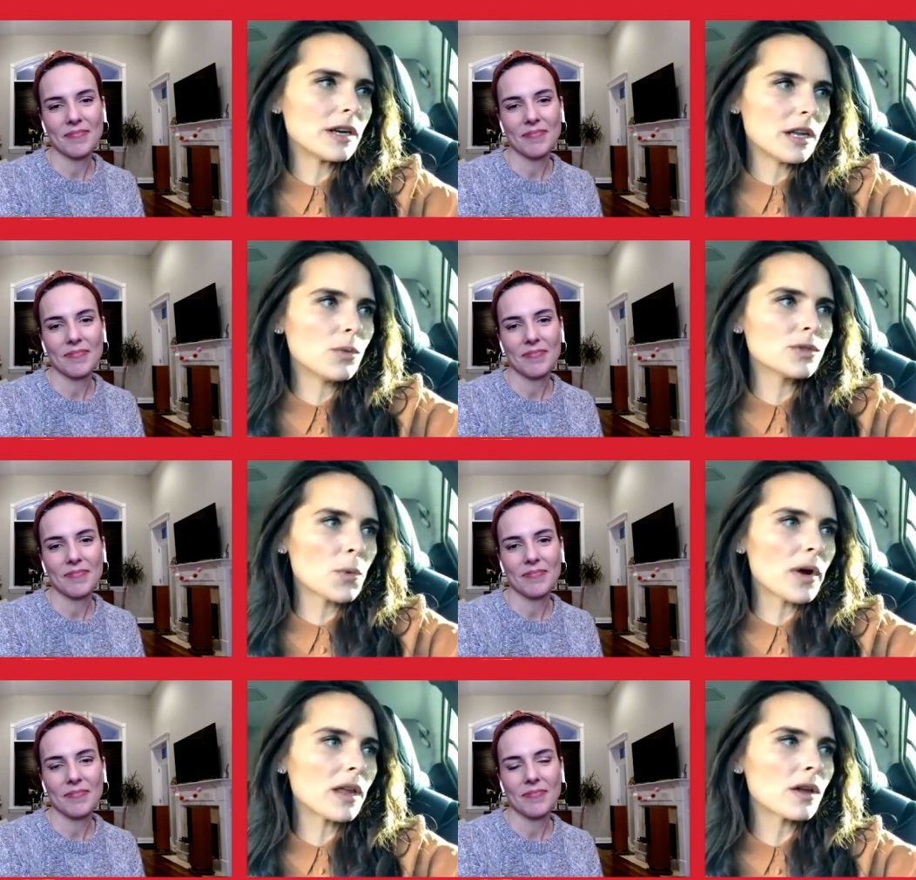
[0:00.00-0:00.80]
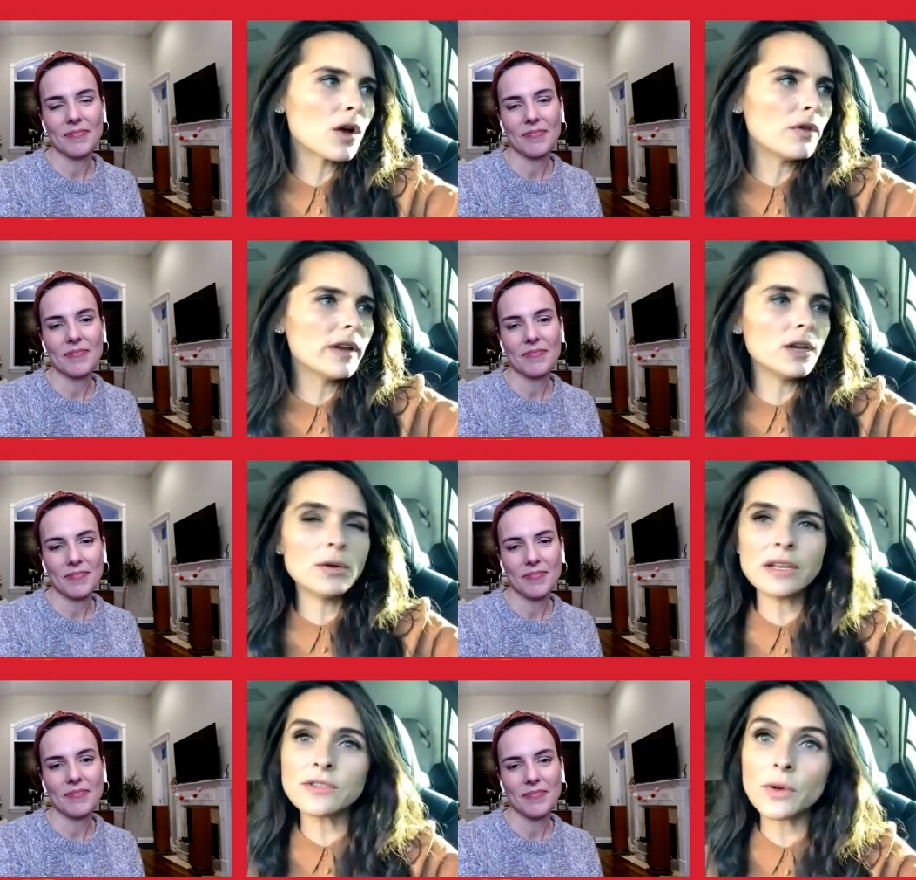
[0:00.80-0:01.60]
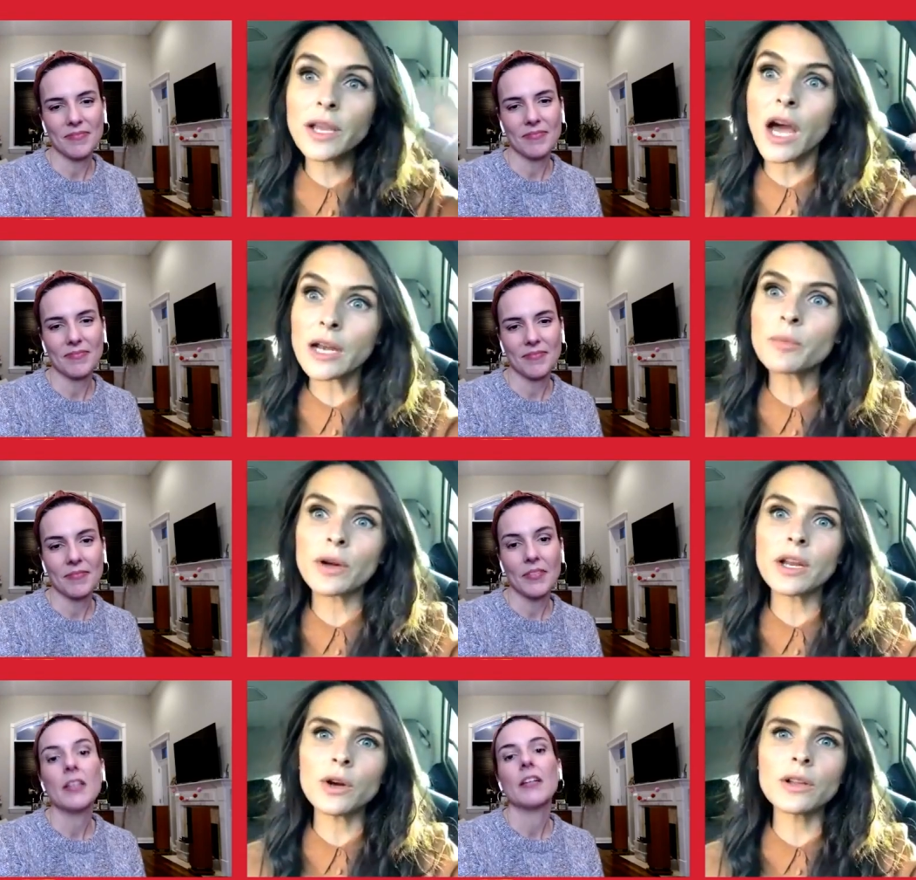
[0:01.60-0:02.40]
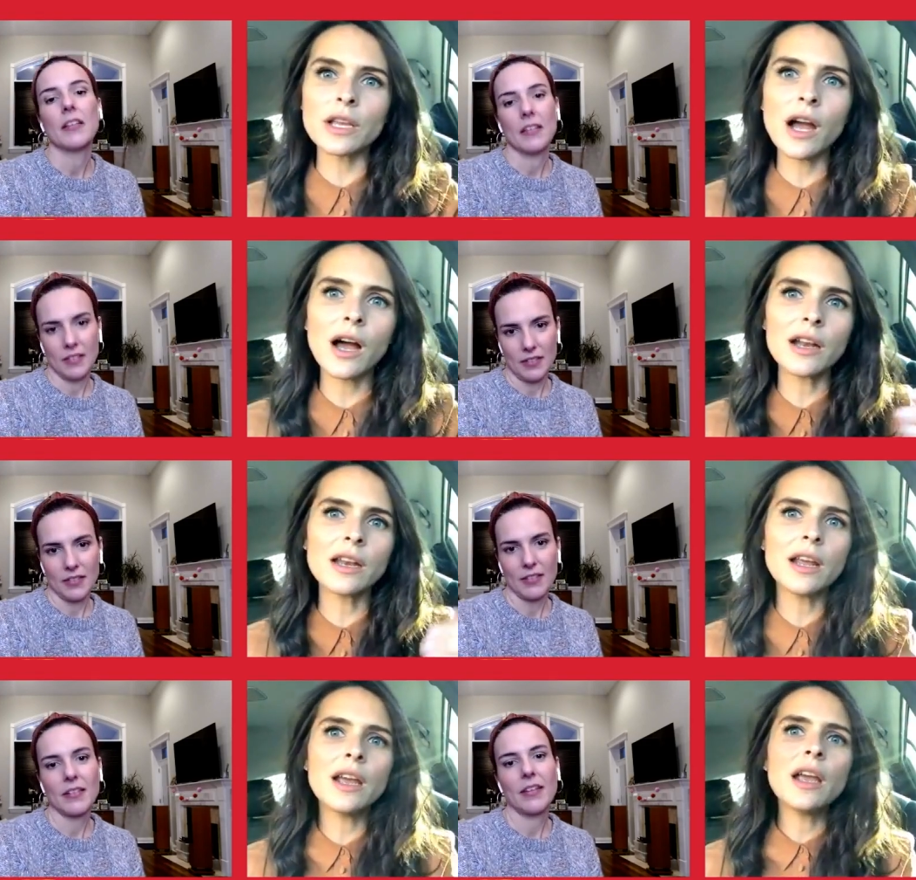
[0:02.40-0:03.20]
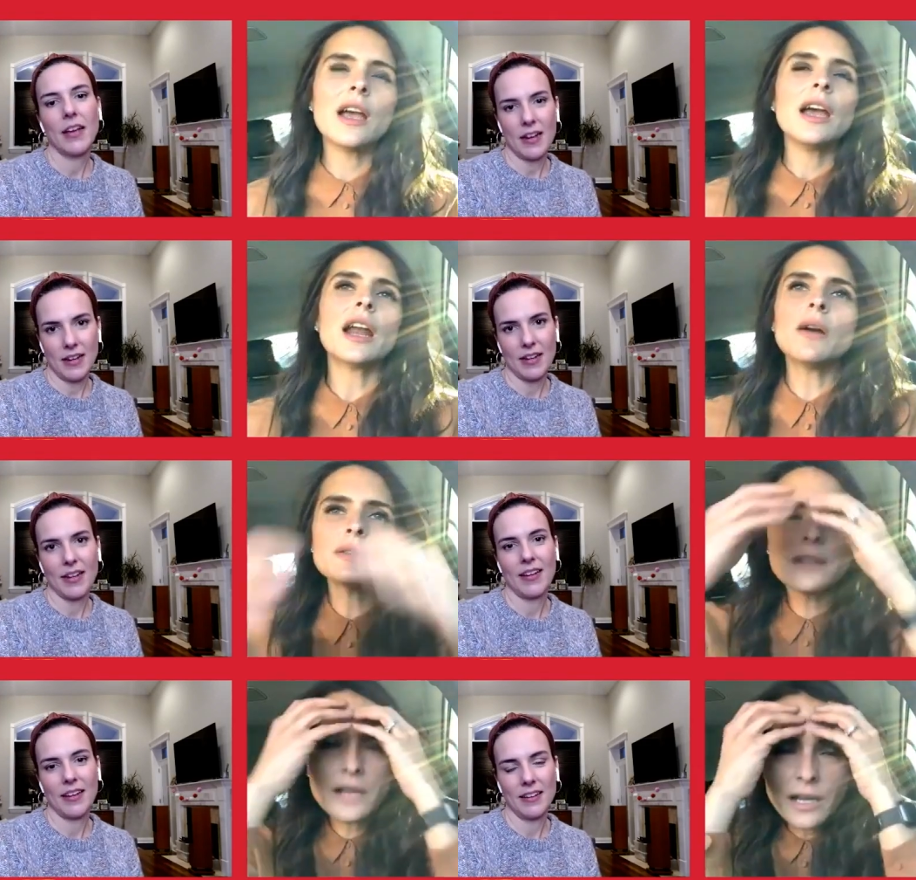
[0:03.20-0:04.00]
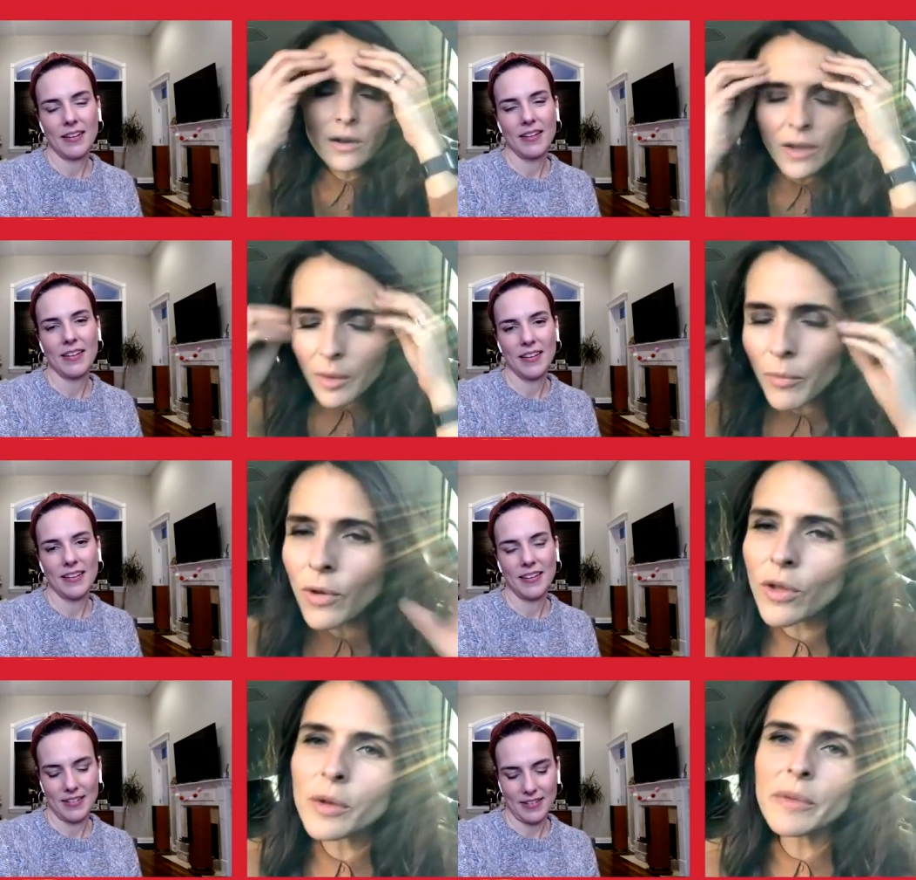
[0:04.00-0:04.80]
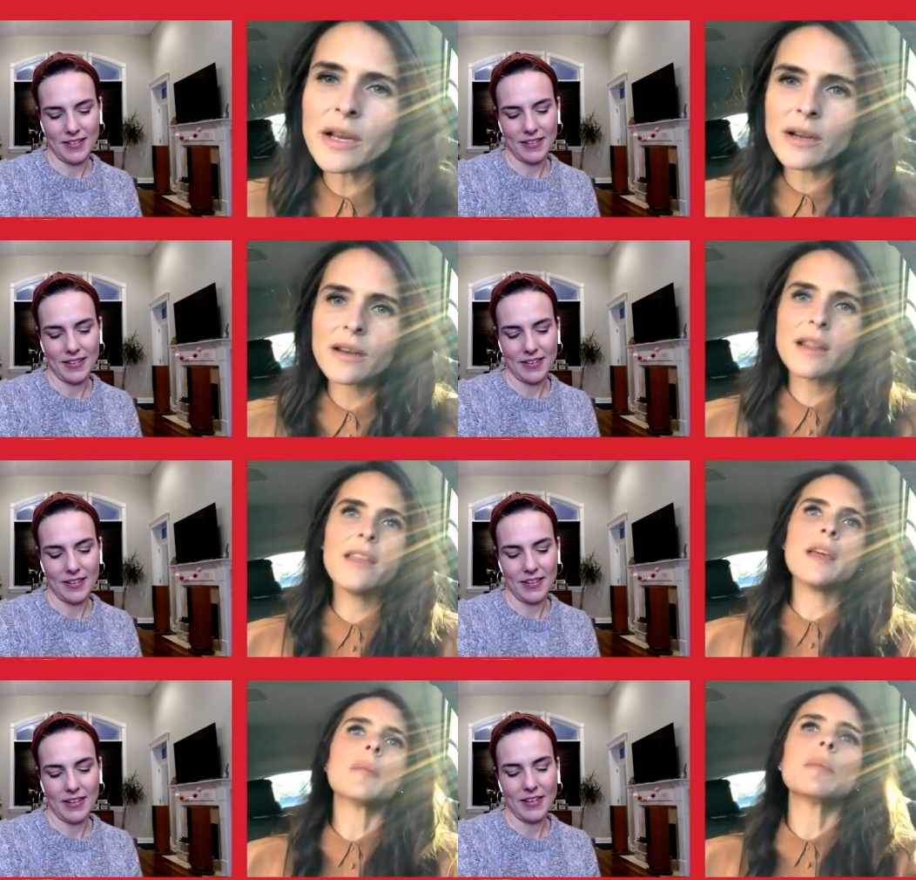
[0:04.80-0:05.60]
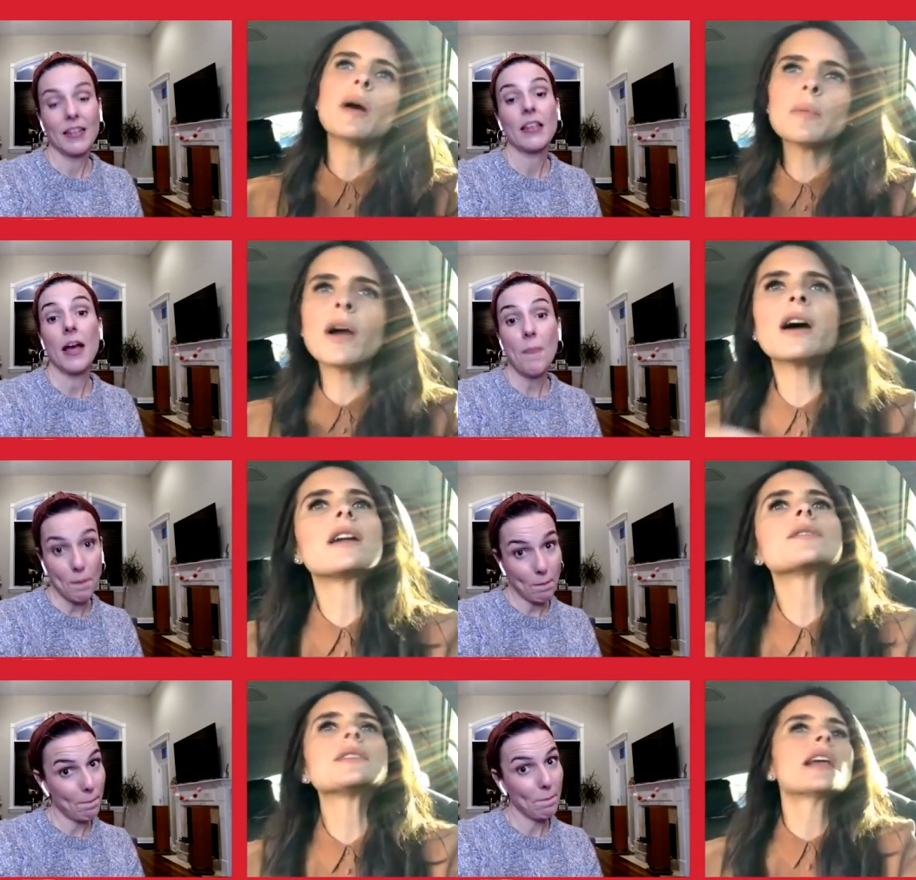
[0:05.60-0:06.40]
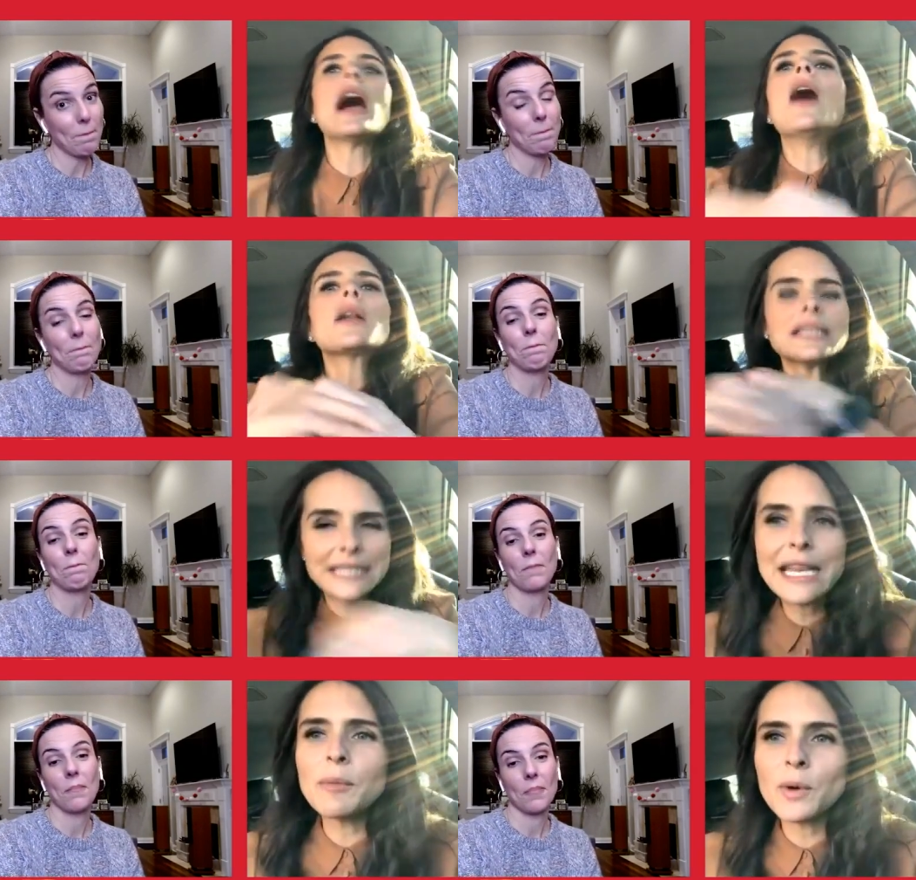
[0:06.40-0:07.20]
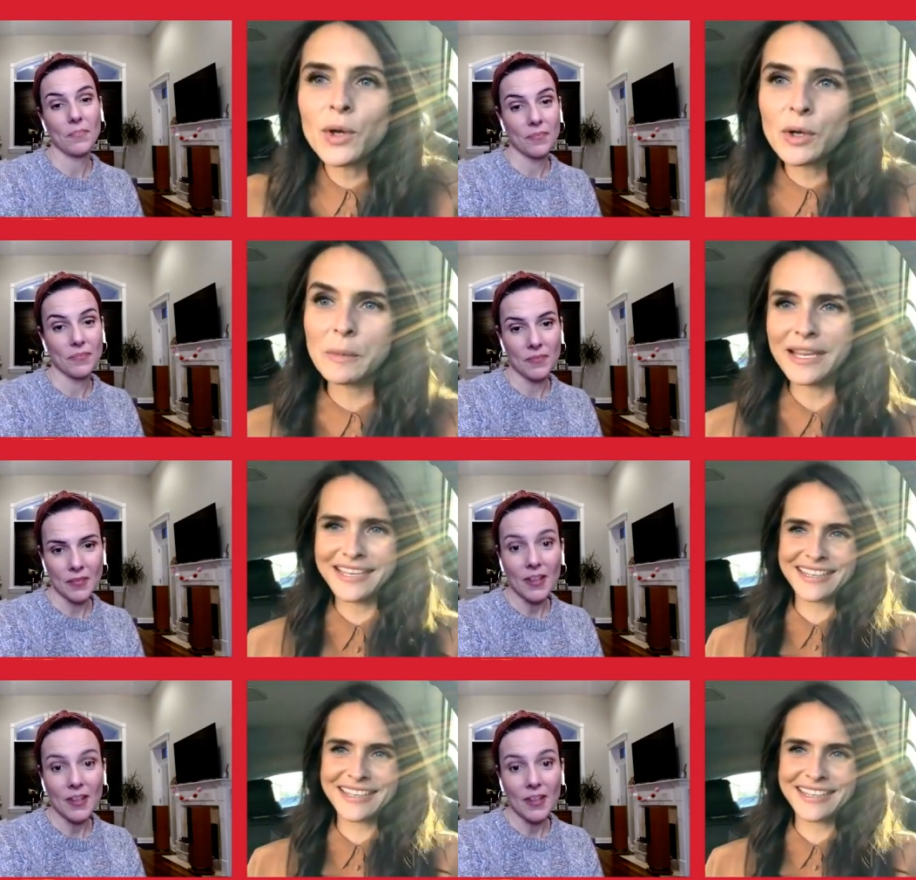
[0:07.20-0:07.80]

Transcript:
Speaker 1: and he was working a COVID unit, so he got it pretty early on. Yeah. And I was like, okay, or me. And then my mom yeah. got it. I was like, ahora sí que me.